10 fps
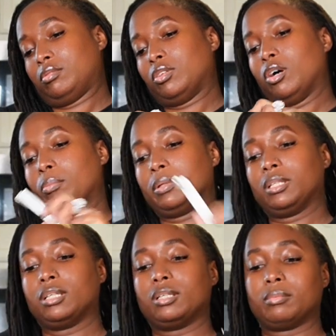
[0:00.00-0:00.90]
Open
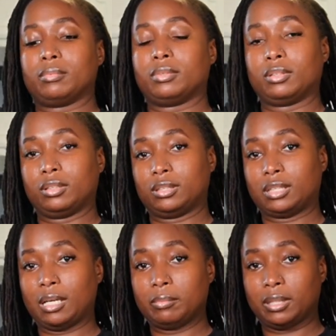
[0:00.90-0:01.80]
it up.
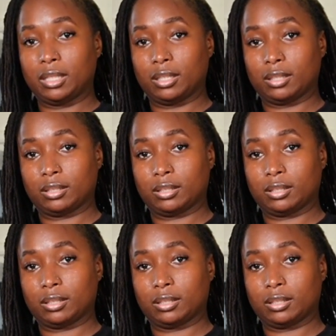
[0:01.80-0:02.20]
Same thing.